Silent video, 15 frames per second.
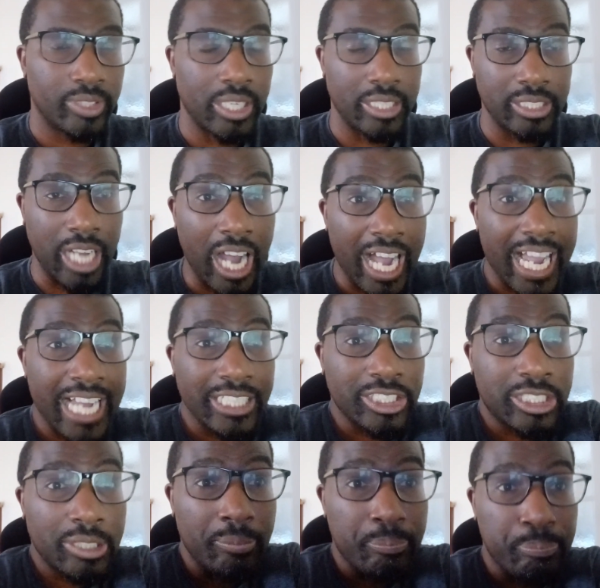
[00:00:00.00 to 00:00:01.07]
And I
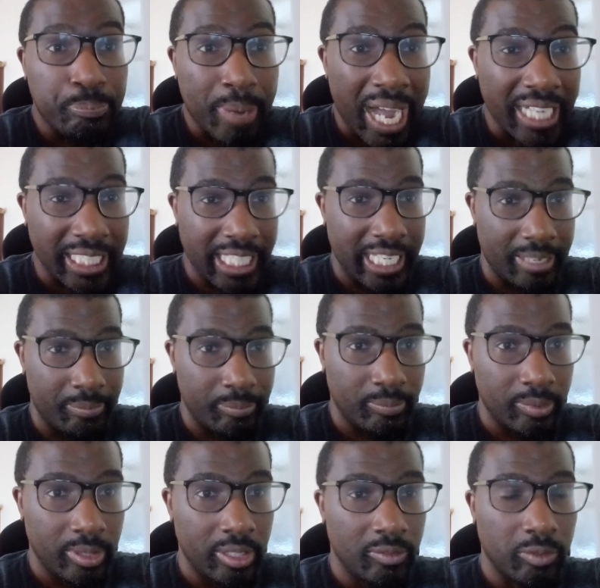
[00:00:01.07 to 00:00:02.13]
actually back him
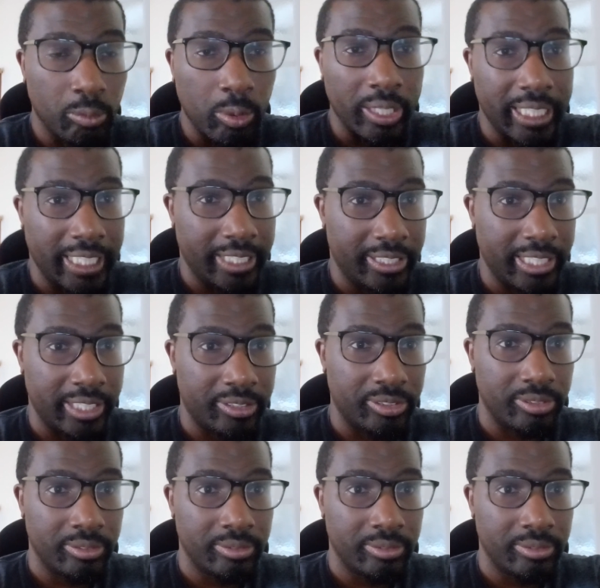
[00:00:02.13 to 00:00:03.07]
for what he did.